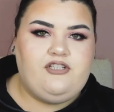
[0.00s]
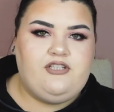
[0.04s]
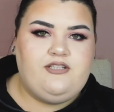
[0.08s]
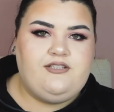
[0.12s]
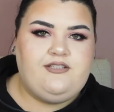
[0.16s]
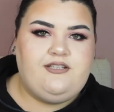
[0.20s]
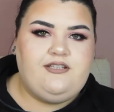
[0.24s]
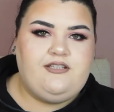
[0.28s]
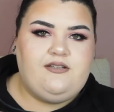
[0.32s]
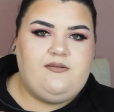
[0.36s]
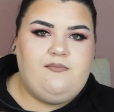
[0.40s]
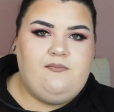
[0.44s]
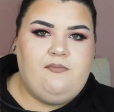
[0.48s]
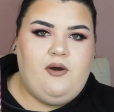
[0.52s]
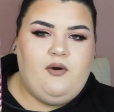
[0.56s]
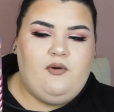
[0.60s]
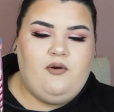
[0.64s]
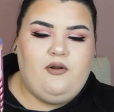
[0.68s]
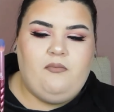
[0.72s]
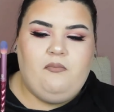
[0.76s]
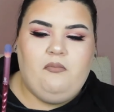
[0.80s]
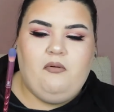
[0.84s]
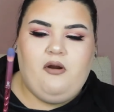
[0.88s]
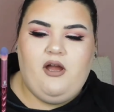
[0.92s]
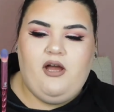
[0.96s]
This is a
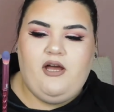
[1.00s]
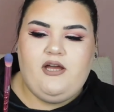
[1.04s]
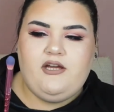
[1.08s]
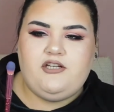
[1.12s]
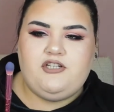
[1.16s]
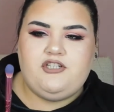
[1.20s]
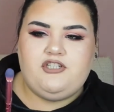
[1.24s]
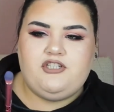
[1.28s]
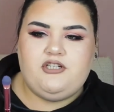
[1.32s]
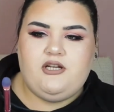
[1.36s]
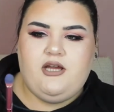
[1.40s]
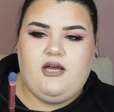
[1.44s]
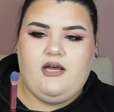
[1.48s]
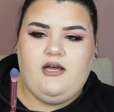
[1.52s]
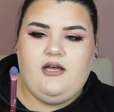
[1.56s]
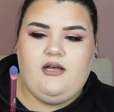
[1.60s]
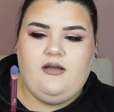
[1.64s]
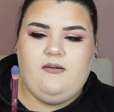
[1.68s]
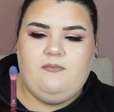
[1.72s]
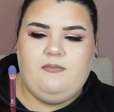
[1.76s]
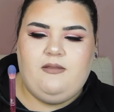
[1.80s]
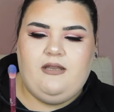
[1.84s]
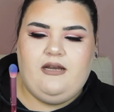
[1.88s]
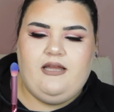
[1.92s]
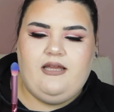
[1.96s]
Moda brush
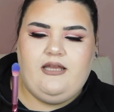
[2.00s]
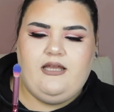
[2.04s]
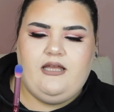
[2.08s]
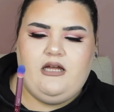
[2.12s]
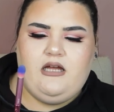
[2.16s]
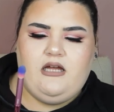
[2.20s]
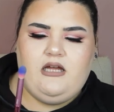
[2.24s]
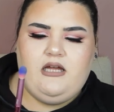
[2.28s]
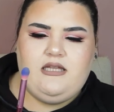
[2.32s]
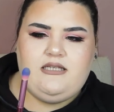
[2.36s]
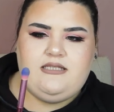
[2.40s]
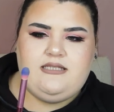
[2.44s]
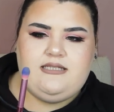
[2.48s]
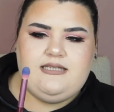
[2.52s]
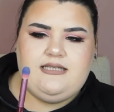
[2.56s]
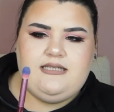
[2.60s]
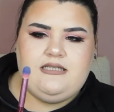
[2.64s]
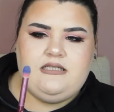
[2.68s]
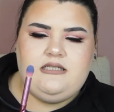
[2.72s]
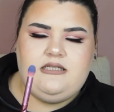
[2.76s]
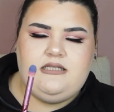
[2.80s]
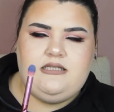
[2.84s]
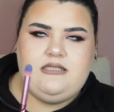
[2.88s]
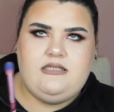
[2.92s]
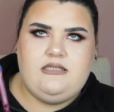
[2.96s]
um, that I got
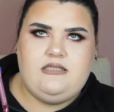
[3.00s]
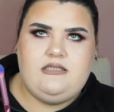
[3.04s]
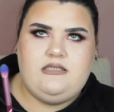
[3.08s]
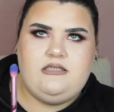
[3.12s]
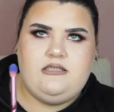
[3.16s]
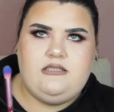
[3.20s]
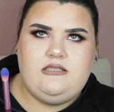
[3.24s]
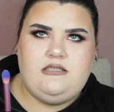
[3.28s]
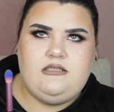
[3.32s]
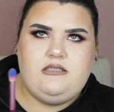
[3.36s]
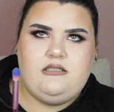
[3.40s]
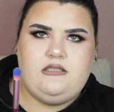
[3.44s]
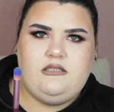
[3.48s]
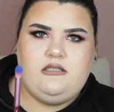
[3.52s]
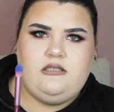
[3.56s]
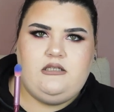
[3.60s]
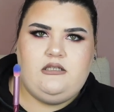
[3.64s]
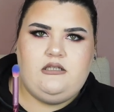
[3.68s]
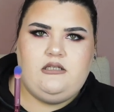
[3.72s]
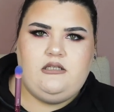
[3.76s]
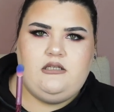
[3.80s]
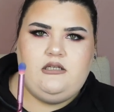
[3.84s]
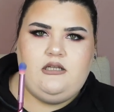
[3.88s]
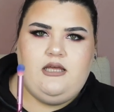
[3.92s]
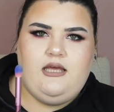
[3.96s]

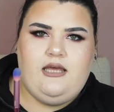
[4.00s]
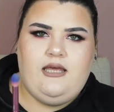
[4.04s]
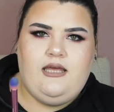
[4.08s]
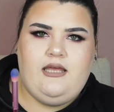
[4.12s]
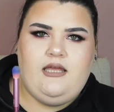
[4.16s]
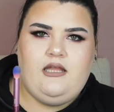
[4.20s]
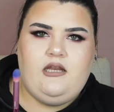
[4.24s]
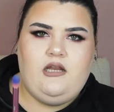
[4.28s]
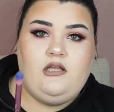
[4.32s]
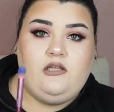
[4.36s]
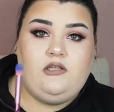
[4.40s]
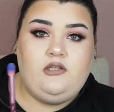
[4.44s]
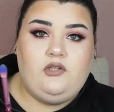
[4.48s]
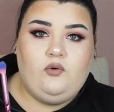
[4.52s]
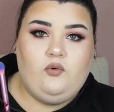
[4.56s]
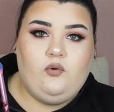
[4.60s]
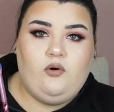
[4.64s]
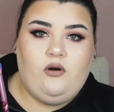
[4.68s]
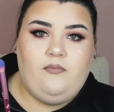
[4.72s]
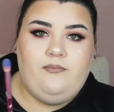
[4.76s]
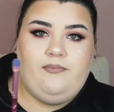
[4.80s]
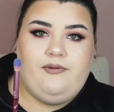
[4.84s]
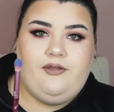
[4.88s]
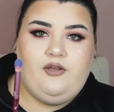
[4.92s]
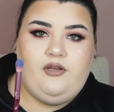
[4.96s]
in an
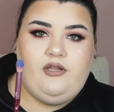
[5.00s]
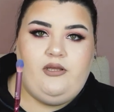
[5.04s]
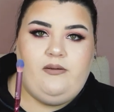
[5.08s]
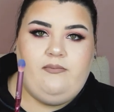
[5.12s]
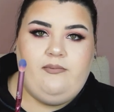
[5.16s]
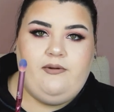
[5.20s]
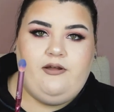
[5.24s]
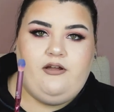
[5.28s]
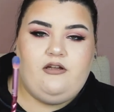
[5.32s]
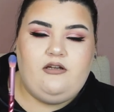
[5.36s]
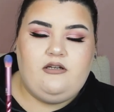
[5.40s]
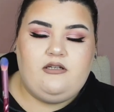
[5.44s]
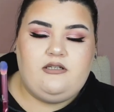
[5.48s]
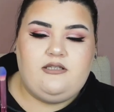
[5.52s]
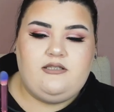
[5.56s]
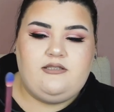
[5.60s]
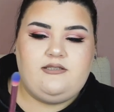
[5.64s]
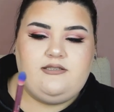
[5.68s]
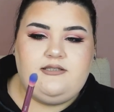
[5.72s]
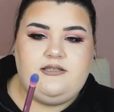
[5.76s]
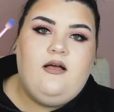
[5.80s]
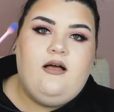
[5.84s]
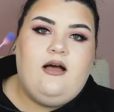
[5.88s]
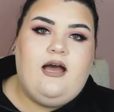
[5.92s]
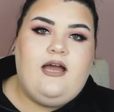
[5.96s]
Allure Beauty
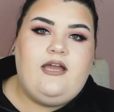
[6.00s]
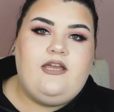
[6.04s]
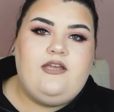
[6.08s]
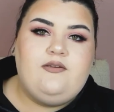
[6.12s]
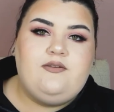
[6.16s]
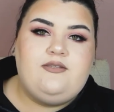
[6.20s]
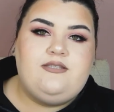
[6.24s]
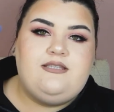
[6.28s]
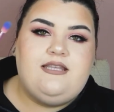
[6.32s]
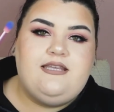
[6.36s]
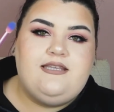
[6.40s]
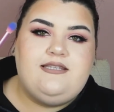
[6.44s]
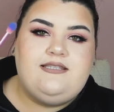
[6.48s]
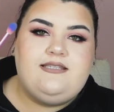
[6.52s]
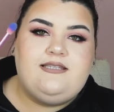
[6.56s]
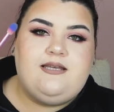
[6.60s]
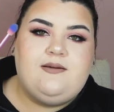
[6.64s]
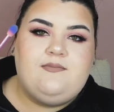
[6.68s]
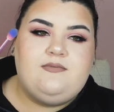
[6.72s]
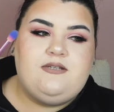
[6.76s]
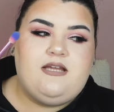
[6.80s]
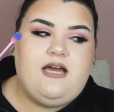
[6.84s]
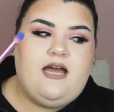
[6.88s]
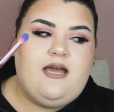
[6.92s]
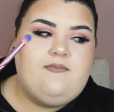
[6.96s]
box. I use this
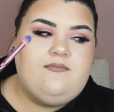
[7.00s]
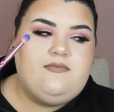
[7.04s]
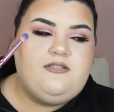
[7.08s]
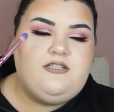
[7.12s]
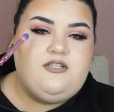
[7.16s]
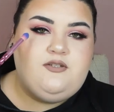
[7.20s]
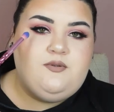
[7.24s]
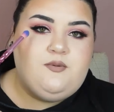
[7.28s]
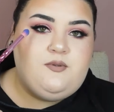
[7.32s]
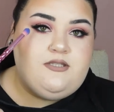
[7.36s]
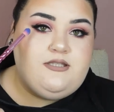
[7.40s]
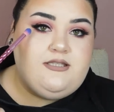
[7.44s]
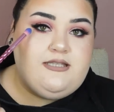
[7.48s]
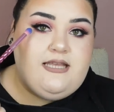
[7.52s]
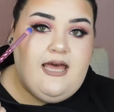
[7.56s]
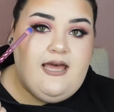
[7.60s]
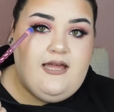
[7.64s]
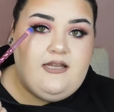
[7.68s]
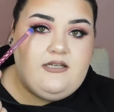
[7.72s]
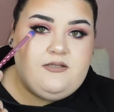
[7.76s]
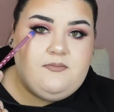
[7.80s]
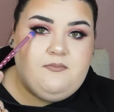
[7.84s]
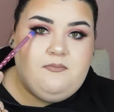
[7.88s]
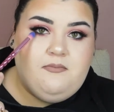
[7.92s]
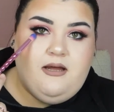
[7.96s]
sometimes to
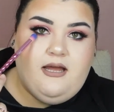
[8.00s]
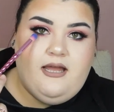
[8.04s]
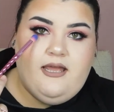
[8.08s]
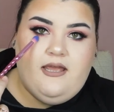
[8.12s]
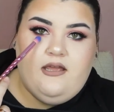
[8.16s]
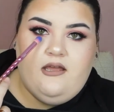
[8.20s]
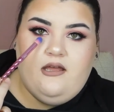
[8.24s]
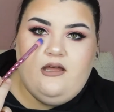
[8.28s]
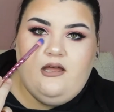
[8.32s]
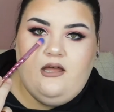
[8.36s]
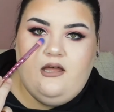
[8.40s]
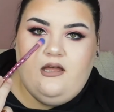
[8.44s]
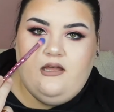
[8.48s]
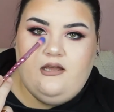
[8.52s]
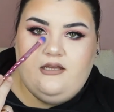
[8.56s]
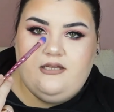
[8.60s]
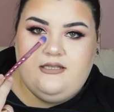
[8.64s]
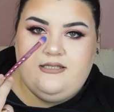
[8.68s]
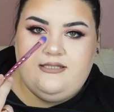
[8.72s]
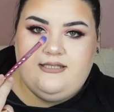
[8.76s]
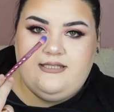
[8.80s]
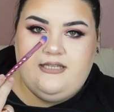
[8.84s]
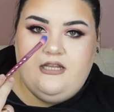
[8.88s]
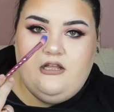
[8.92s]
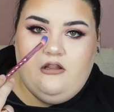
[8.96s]
set my uh,
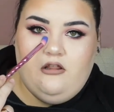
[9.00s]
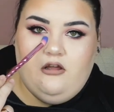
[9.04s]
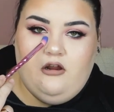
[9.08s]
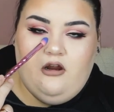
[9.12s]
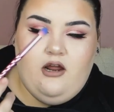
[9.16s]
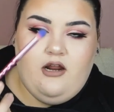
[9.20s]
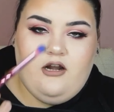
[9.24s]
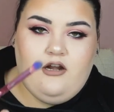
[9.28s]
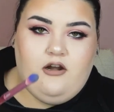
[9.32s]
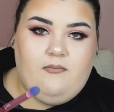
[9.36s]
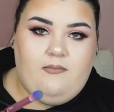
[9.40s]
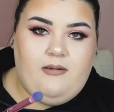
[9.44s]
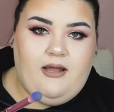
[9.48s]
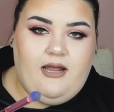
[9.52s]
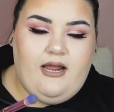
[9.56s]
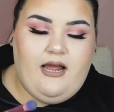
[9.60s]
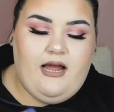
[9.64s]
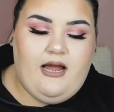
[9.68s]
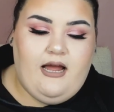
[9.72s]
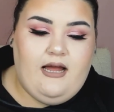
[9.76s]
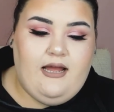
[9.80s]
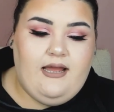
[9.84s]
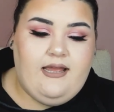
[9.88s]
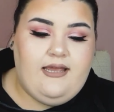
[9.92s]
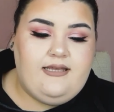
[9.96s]
concealer under my
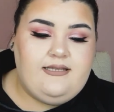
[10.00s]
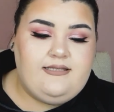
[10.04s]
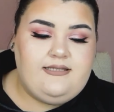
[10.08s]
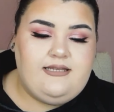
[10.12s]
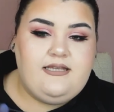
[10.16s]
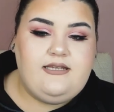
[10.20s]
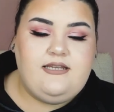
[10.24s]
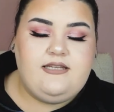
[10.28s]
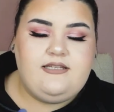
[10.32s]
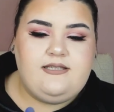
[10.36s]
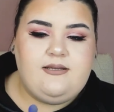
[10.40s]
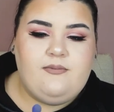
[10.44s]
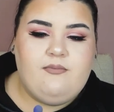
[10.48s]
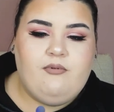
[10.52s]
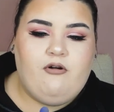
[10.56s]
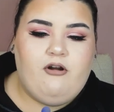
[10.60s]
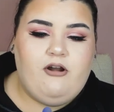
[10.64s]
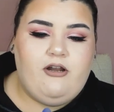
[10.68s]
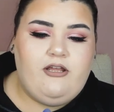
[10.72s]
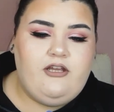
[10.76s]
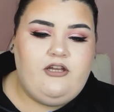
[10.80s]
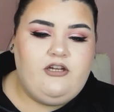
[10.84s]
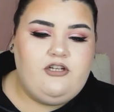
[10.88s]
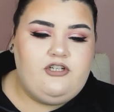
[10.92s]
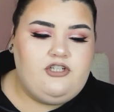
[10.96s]
eyes. It does a
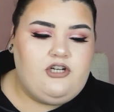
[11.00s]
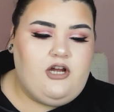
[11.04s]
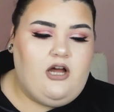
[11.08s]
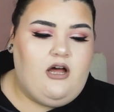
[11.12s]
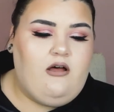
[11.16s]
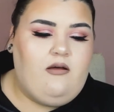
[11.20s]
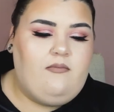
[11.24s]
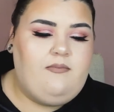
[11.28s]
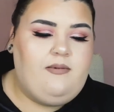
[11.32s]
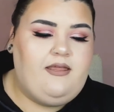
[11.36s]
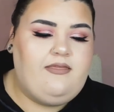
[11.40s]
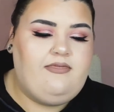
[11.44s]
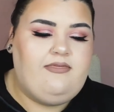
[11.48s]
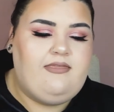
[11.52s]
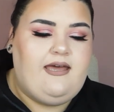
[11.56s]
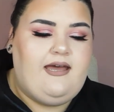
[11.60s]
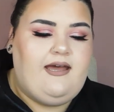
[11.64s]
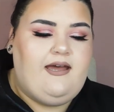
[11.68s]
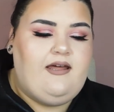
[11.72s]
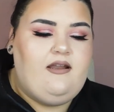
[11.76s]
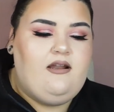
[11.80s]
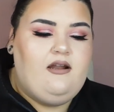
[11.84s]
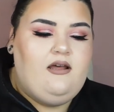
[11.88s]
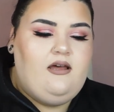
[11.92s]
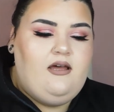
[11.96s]
pretty good job at
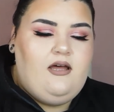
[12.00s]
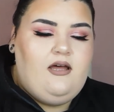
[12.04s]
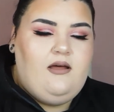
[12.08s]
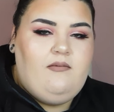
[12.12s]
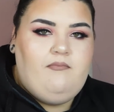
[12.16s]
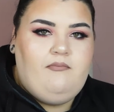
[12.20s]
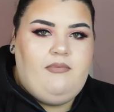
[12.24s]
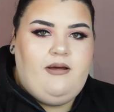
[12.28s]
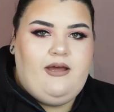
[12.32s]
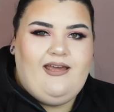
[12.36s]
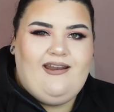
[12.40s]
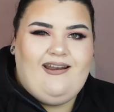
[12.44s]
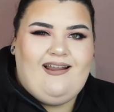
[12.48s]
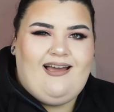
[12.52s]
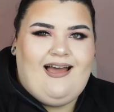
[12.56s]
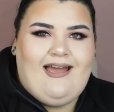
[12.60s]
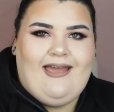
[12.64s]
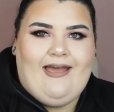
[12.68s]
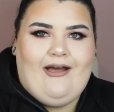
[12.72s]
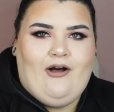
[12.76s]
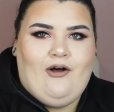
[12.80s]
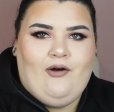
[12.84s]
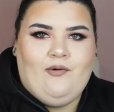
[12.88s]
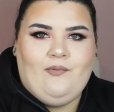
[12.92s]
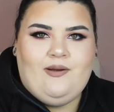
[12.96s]
that, but
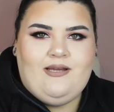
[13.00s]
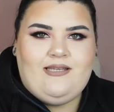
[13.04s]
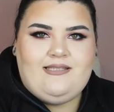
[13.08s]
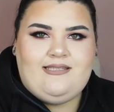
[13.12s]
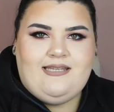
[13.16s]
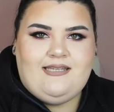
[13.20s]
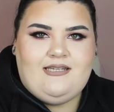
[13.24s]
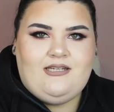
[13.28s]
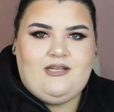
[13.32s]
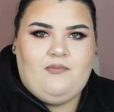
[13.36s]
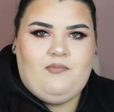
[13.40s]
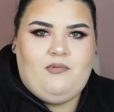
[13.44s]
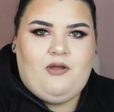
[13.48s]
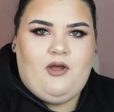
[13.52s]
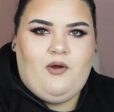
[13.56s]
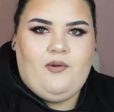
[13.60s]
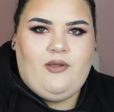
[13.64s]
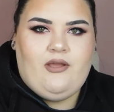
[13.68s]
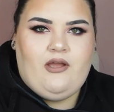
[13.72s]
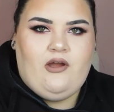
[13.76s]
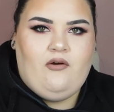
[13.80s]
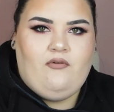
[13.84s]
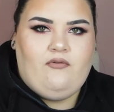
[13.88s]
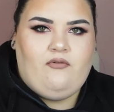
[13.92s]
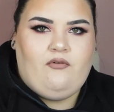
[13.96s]
I always end up going
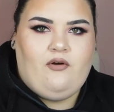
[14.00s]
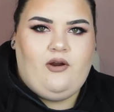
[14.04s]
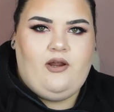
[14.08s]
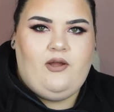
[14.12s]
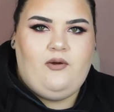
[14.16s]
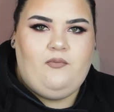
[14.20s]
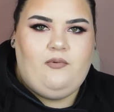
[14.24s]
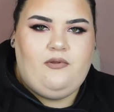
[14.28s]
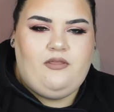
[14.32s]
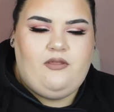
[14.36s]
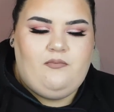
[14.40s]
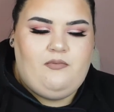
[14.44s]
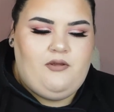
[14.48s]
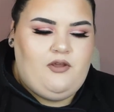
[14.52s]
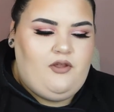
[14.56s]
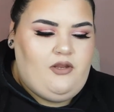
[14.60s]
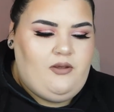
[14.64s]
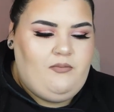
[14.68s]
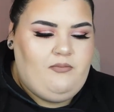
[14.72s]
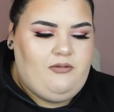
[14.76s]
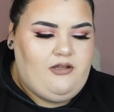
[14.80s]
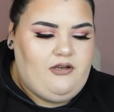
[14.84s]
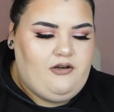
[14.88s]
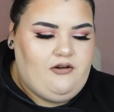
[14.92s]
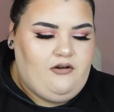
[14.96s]
over it with a beauty
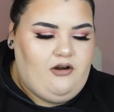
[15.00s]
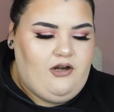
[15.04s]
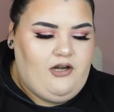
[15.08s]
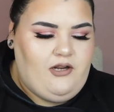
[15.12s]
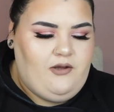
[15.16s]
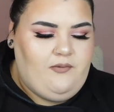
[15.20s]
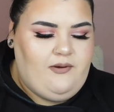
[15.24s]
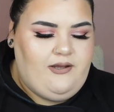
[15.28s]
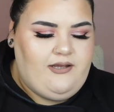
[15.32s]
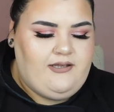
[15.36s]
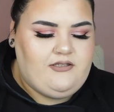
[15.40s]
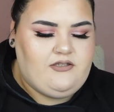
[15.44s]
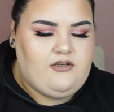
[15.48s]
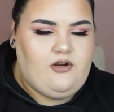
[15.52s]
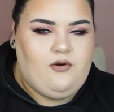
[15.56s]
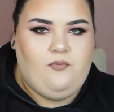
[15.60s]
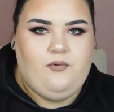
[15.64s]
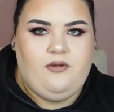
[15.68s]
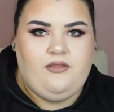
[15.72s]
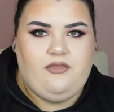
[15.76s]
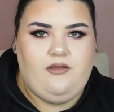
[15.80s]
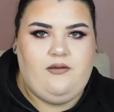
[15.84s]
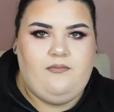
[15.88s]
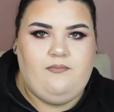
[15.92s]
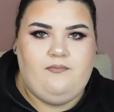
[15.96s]
blender anyways, or
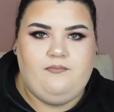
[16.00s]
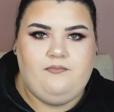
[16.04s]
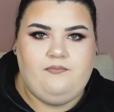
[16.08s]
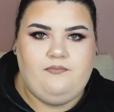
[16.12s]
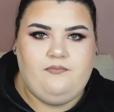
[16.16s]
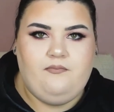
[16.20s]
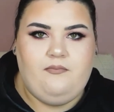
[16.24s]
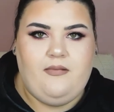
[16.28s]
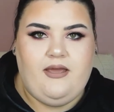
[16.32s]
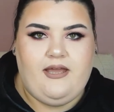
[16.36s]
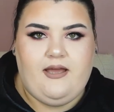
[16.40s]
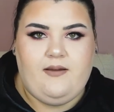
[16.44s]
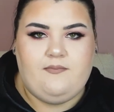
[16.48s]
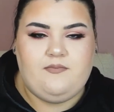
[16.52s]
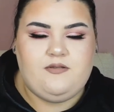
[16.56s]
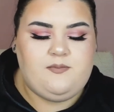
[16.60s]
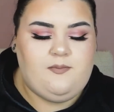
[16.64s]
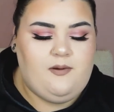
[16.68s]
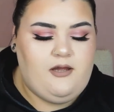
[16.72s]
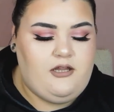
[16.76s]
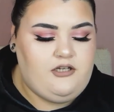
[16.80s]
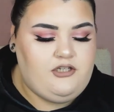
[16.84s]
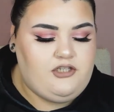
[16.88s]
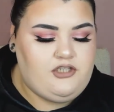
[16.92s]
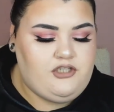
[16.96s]
with a makeup
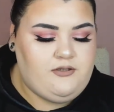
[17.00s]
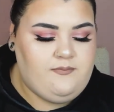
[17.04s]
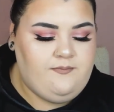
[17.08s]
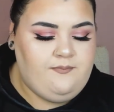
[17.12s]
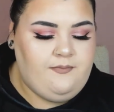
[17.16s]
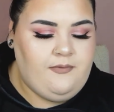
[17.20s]
sponge.